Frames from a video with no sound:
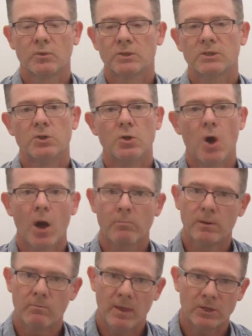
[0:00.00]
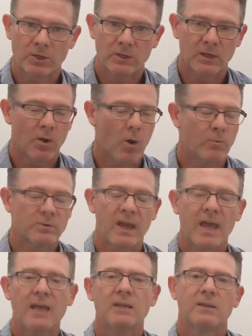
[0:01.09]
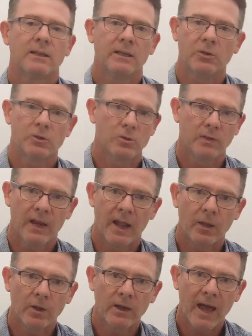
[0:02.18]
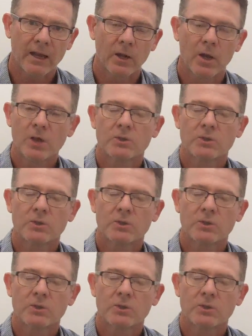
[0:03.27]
which has not been mentioned in almost any of the literature that I look at,